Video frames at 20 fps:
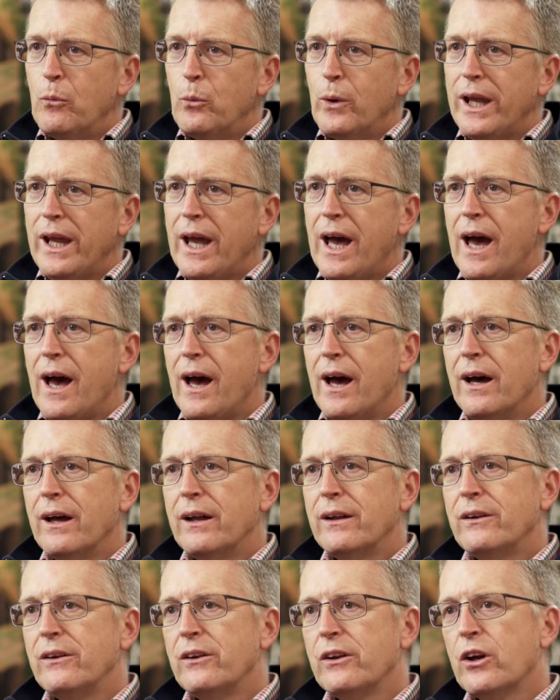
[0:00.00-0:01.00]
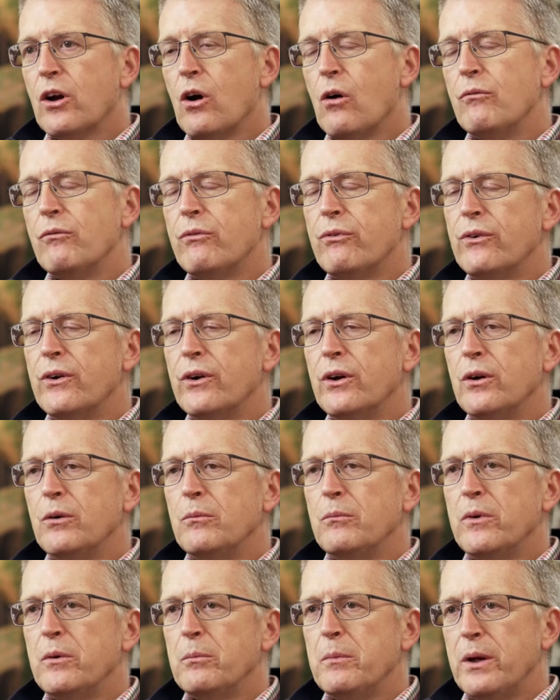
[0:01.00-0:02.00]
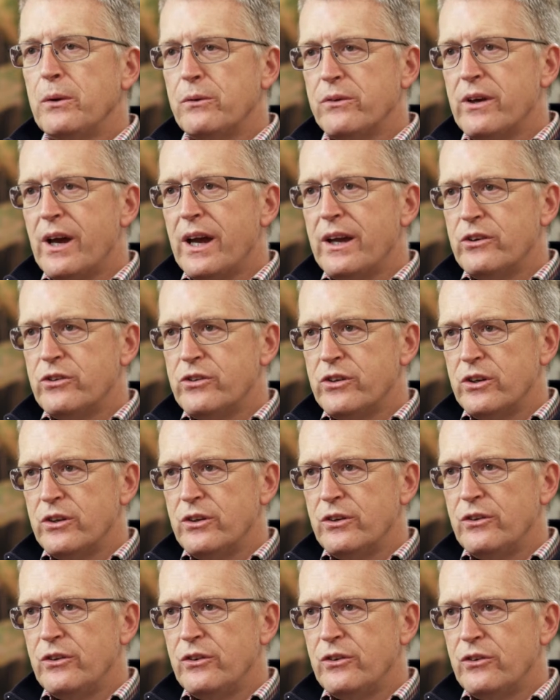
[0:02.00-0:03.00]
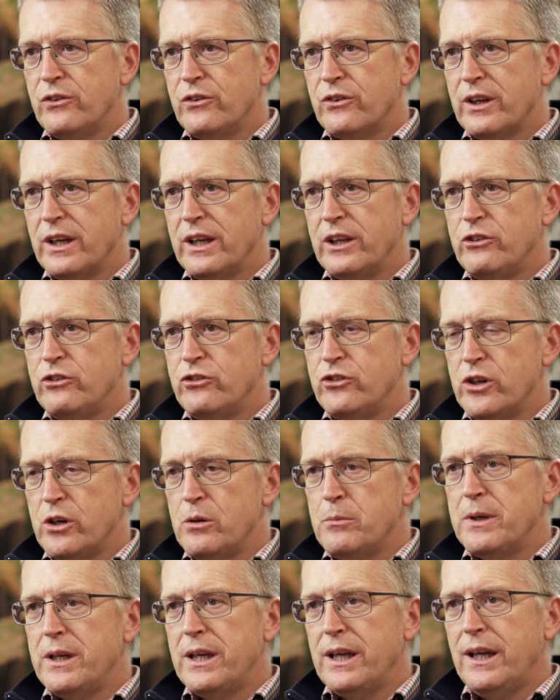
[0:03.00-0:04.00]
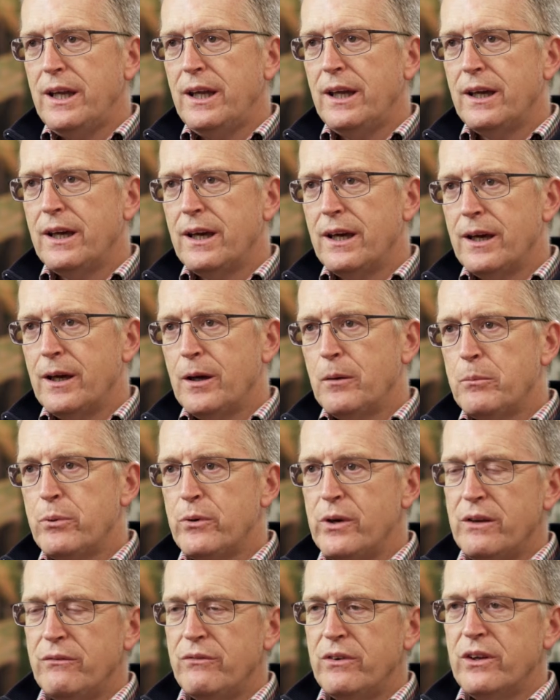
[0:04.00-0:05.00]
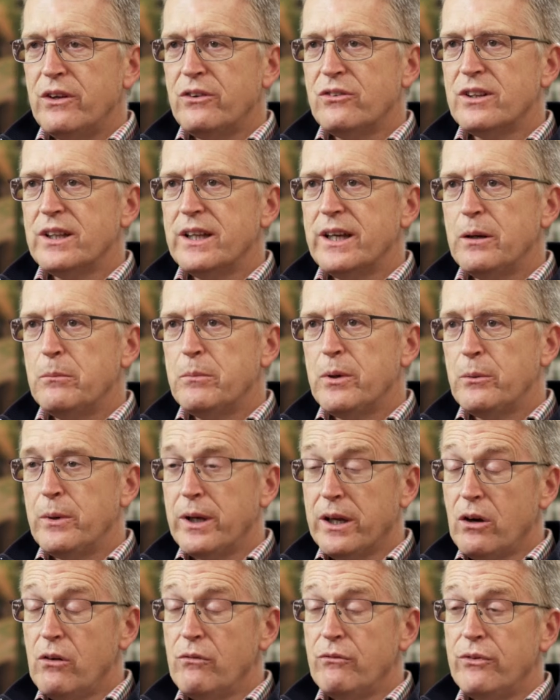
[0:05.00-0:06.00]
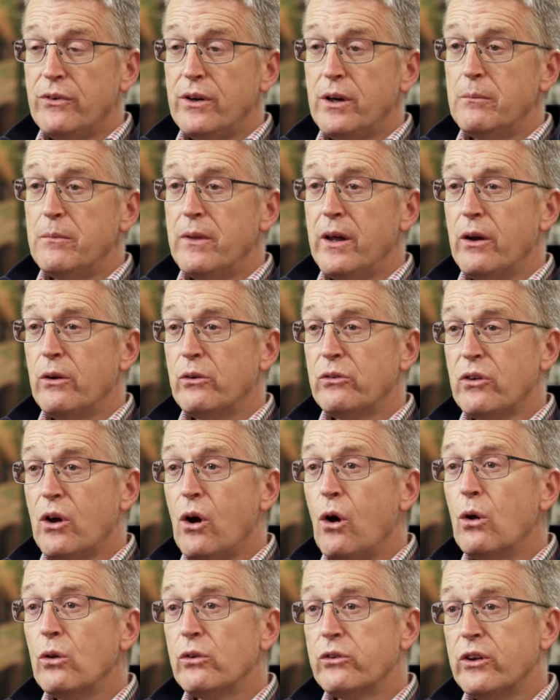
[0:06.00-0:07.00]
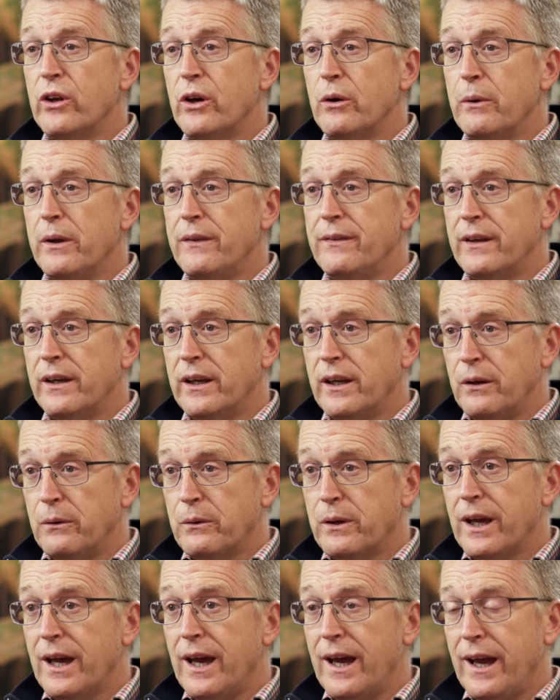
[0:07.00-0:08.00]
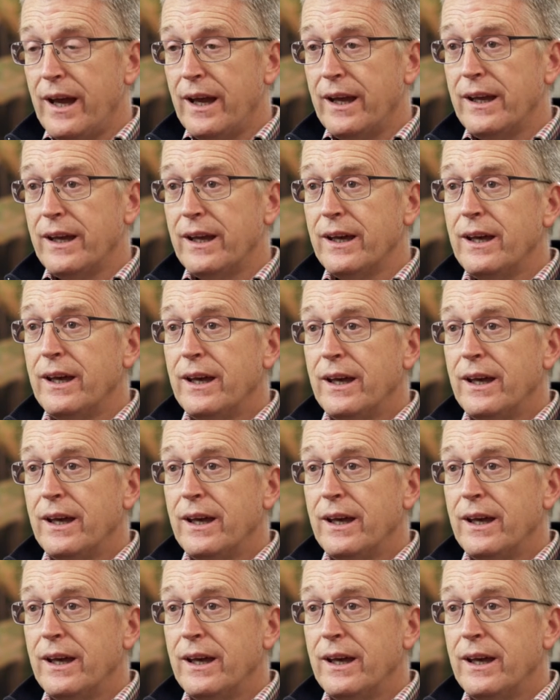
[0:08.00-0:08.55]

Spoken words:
We had confirmed mutations in Germany previously, but we confirmed those also in the UK.